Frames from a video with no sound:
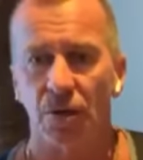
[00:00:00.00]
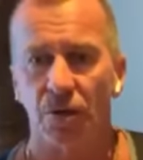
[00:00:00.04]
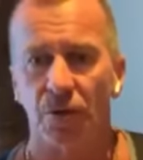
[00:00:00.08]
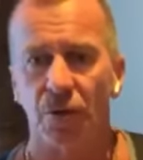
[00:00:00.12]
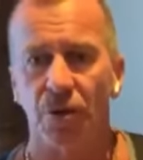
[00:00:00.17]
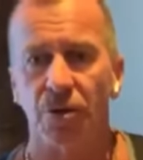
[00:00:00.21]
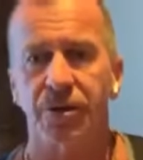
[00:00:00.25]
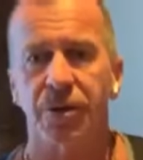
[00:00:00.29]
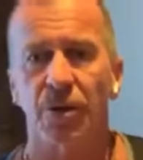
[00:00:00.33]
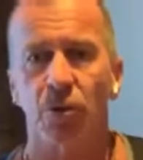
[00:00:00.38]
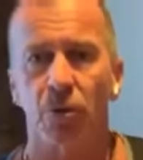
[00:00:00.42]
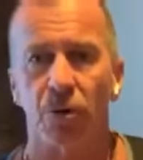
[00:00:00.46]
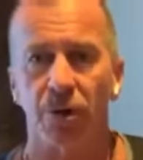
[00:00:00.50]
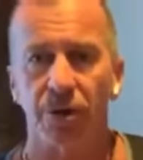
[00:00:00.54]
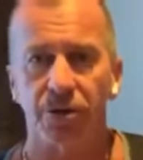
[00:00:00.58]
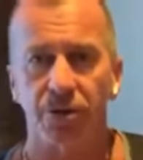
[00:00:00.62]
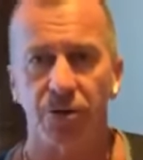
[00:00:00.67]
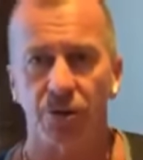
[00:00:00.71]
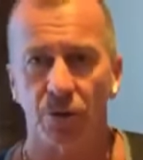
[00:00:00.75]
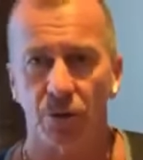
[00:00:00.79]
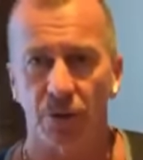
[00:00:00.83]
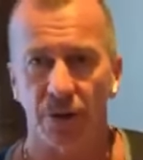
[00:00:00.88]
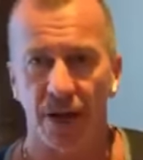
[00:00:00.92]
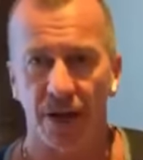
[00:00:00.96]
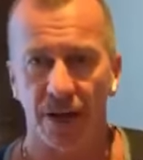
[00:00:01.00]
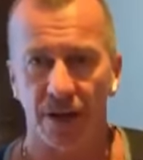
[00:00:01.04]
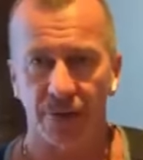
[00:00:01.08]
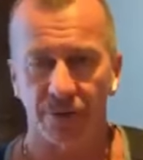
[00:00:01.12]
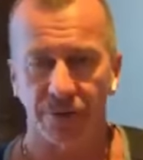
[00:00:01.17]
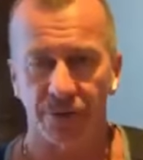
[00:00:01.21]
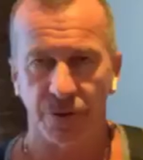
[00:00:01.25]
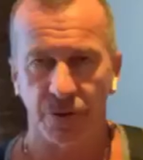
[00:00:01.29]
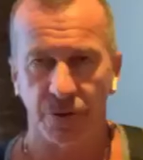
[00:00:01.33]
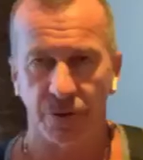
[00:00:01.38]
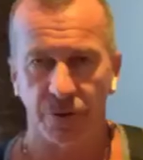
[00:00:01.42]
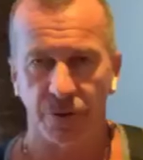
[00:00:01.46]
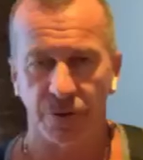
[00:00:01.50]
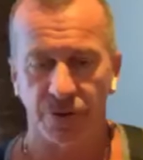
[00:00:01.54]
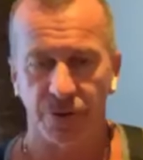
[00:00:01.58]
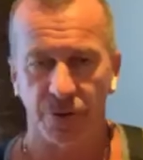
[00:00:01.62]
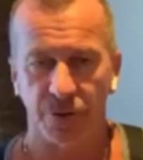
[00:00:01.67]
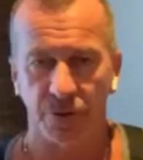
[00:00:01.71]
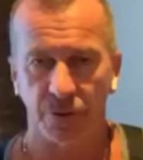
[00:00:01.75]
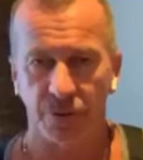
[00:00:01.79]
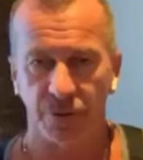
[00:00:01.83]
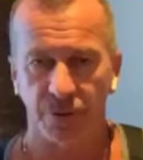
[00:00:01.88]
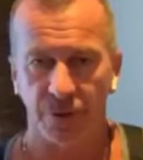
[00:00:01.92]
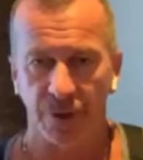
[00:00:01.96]
firstly, what is your lack of
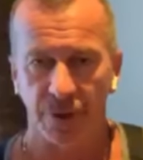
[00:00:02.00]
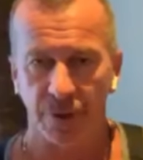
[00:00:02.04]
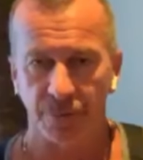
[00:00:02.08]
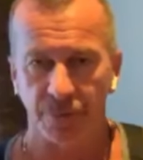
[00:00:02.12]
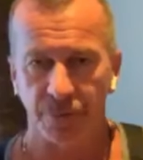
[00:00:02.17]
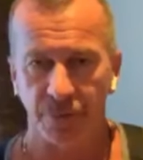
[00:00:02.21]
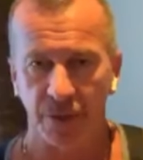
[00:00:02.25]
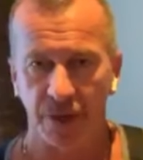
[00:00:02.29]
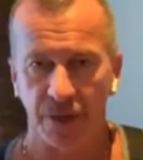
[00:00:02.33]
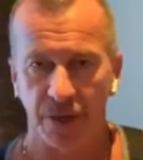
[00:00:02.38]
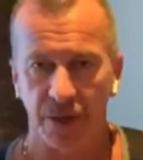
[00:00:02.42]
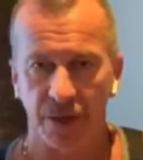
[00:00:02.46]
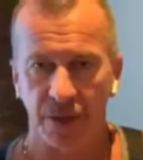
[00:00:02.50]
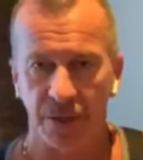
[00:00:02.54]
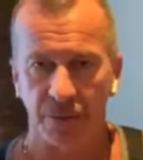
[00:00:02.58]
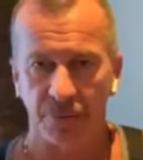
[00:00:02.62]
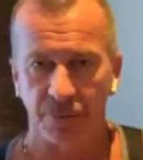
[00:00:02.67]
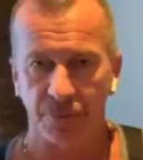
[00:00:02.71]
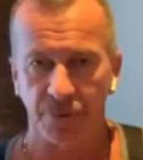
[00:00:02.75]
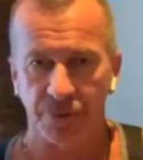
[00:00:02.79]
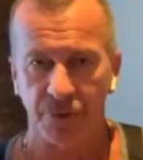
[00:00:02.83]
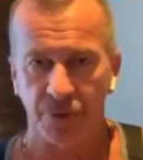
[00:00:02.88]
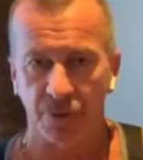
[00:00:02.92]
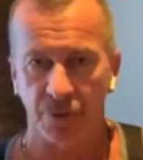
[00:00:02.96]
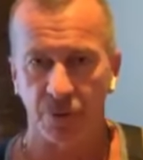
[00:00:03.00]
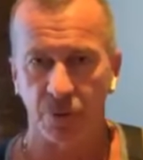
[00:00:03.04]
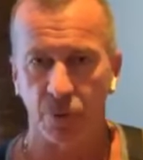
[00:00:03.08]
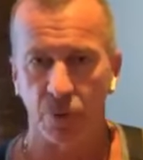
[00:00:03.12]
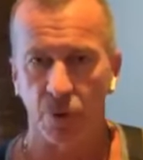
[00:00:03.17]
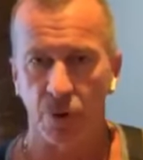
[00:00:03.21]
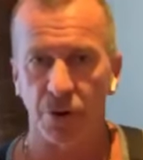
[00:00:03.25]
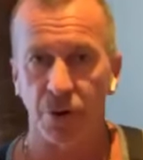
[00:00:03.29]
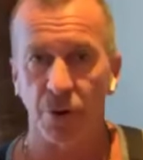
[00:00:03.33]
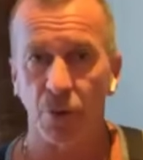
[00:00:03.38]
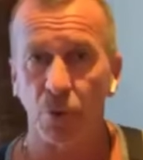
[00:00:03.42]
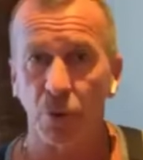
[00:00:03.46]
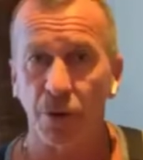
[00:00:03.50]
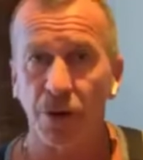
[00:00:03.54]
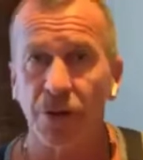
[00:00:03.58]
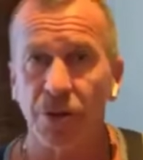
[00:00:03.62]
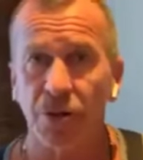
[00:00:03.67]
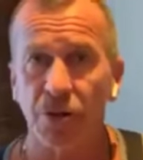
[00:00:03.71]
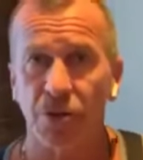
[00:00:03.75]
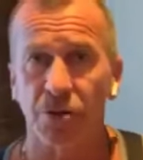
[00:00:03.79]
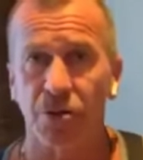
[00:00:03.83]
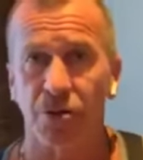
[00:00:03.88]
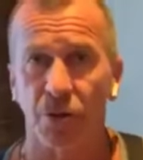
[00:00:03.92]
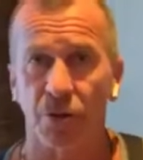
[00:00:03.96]
self-worth, and what
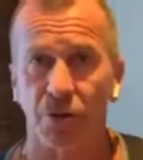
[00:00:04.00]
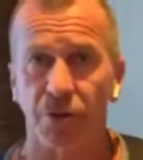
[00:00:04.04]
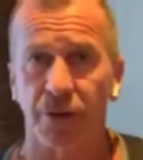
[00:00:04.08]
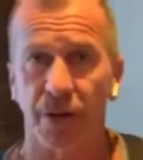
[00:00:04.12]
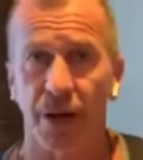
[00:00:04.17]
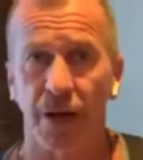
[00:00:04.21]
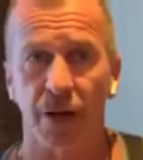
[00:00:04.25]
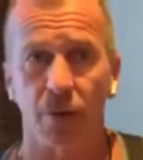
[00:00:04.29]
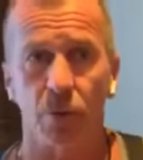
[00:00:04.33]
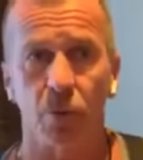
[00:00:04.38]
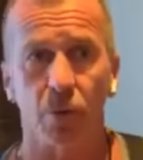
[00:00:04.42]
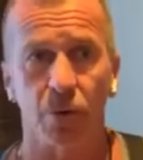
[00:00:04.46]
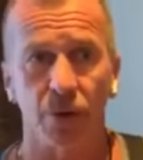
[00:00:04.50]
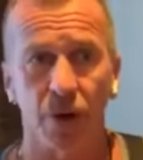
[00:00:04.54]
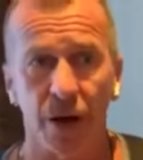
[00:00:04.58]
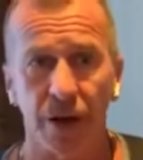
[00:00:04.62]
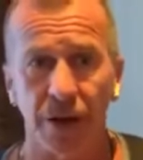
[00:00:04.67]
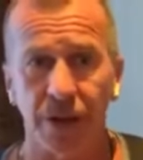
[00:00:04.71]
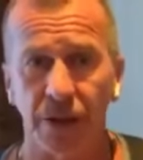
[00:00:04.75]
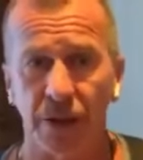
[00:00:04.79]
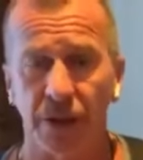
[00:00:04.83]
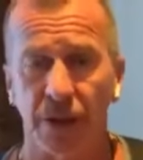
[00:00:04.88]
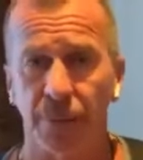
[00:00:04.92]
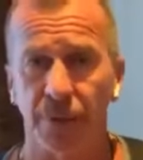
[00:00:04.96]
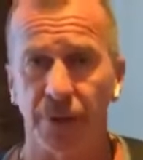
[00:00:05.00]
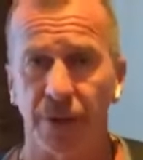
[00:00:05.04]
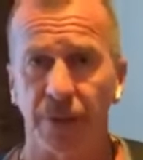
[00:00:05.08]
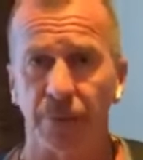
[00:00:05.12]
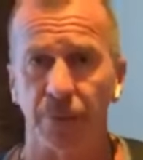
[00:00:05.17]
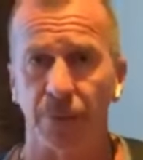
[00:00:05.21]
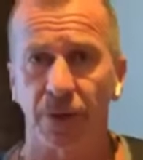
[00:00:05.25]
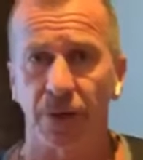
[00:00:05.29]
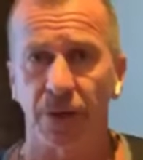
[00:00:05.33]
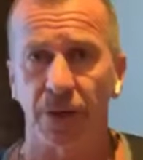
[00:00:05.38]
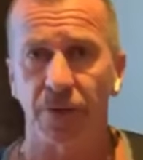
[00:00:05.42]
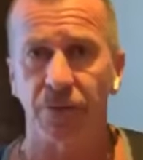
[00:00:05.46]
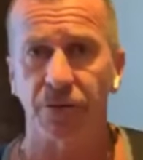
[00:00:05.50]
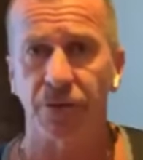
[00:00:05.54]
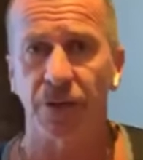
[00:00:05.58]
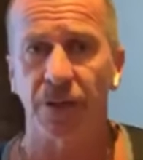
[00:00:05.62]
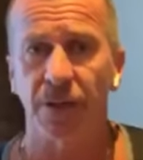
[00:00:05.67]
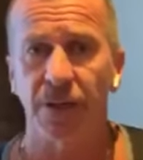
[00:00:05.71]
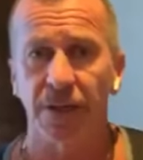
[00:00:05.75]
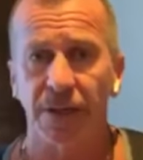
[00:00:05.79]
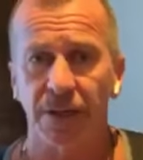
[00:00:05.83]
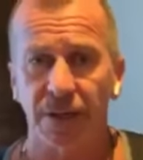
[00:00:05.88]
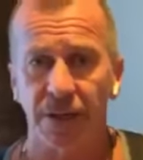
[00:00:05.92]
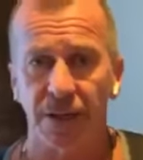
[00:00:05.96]
is your self-doubt? What are your limiting beliefs?
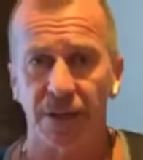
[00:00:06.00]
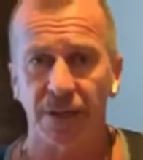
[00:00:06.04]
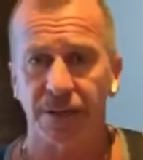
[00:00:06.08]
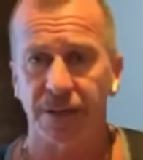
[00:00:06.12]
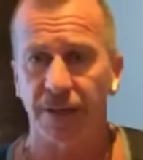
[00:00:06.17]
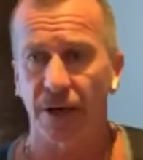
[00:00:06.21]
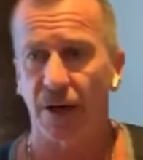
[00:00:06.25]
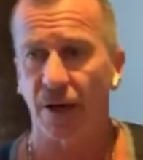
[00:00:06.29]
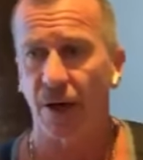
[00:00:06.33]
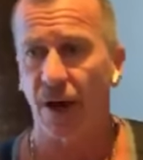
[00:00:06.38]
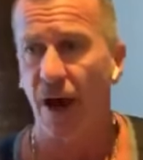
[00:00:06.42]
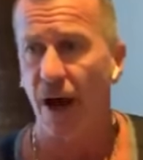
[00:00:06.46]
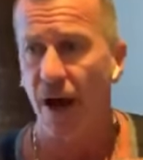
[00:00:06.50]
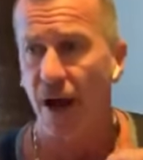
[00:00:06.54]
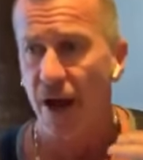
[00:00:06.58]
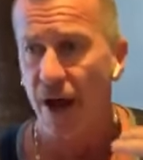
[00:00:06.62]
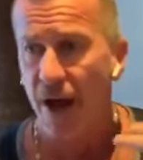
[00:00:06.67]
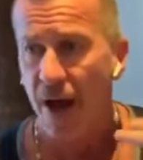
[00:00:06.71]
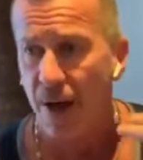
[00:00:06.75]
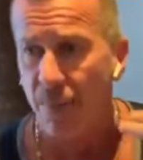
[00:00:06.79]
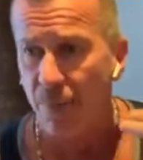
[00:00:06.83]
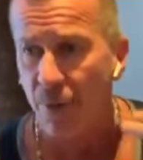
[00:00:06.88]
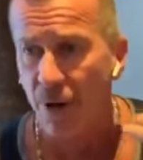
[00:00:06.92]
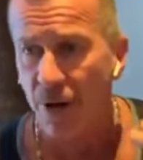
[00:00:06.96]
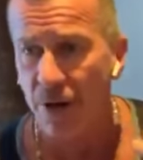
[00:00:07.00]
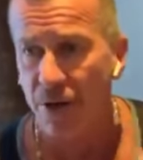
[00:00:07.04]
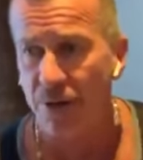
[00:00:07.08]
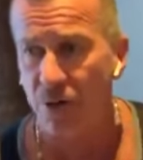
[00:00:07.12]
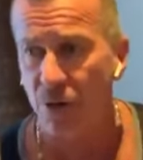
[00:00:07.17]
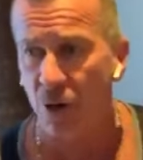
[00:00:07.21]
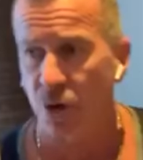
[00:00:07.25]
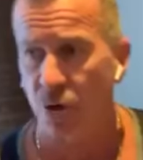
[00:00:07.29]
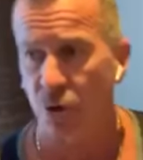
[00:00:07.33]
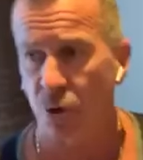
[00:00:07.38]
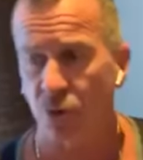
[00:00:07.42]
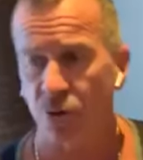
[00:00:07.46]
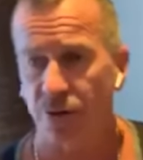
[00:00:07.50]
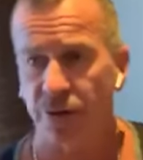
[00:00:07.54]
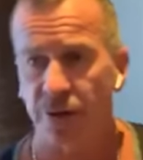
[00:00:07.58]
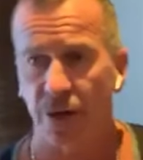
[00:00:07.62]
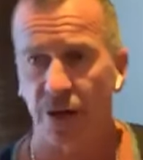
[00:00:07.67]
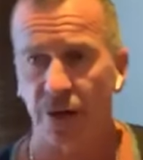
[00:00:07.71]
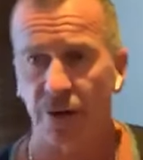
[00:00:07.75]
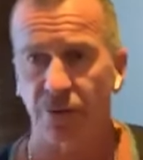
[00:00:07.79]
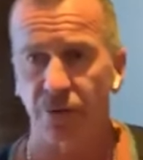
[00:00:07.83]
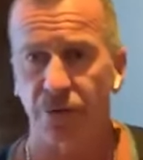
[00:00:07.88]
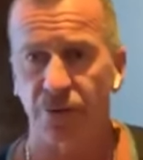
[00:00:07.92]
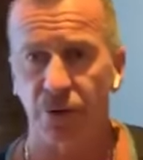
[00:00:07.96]
Get it down. Am I not good
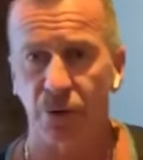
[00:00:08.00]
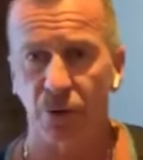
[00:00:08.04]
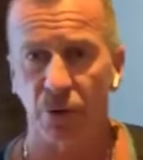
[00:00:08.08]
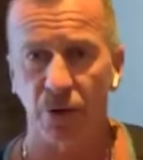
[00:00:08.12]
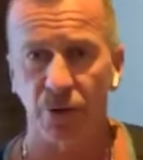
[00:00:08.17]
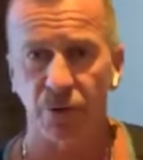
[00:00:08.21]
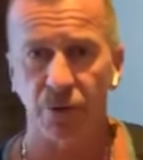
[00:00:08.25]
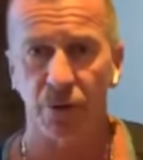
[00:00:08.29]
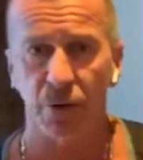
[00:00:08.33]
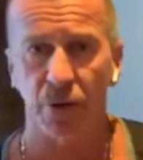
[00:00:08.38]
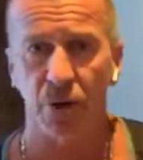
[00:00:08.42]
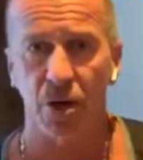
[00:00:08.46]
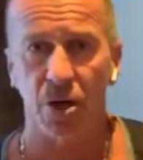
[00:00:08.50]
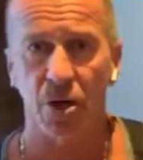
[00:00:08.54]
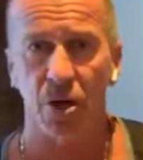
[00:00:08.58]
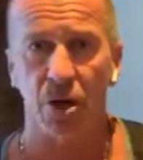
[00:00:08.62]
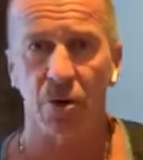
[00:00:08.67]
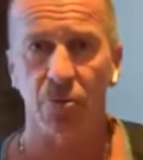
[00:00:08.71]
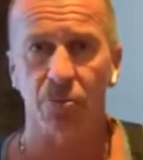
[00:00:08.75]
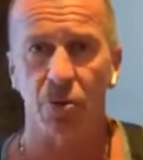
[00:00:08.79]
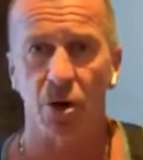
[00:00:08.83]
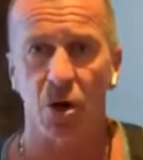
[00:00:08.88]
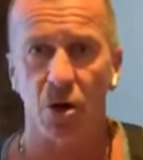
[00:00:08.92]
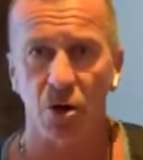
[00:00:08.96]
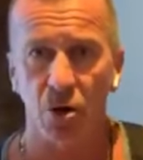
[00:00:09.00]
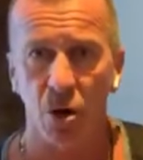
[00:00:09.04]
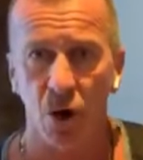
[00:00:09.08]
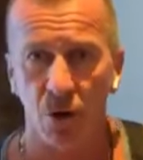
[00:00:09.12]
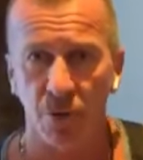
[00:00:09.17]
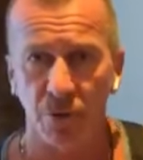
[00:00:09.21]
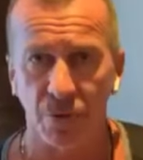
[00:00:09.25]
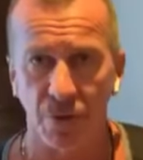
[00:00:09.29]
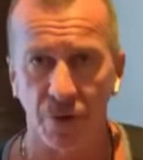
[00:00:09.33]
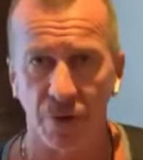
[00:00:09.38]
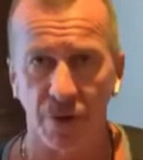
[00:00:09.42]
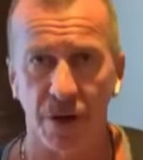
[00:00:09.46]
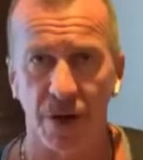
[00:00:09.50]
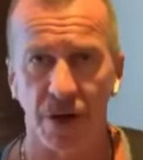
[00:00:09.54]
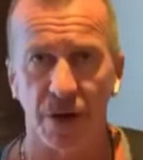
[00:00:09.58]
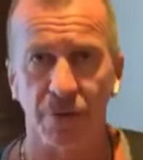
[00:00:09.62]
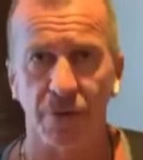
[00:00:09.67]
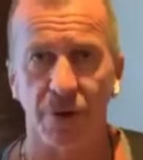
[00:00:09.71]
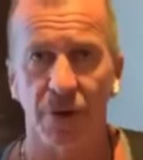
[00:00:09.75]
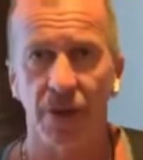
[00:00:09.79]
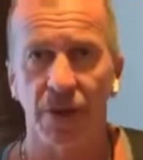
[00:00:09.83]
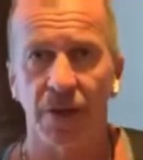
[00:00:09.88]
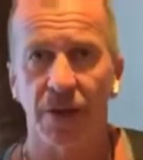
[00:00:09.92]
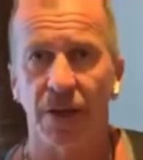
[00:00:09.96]
enough? Do I feel like I'm not confident
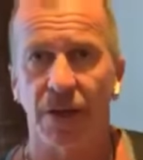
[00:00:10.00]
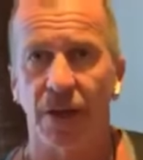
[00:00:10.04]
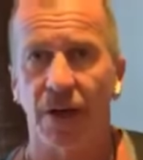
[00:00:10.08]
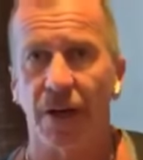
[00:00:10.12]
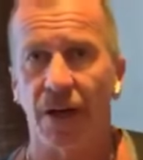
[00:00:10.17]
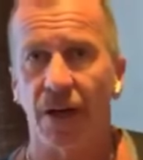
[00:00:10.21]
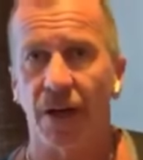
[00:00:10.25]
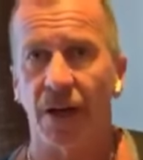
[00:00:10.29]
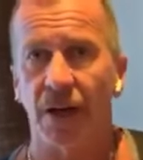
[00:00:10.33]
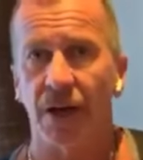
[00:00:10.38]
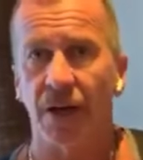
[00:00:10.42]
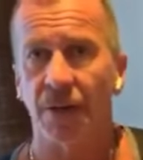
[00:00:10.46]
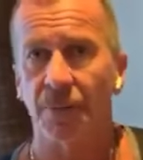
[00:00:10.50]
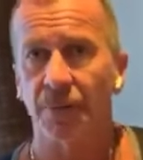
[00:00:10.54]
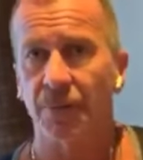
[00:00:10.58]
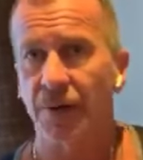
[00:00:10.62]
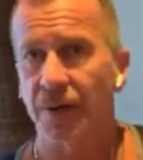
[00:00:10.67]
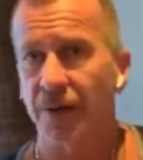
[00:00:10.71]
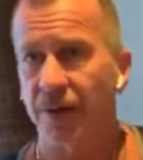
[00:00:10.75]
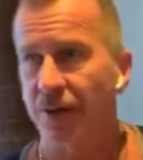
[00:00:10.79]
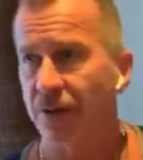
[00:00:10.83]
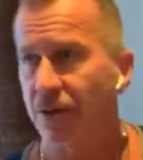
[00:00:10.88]
enough? How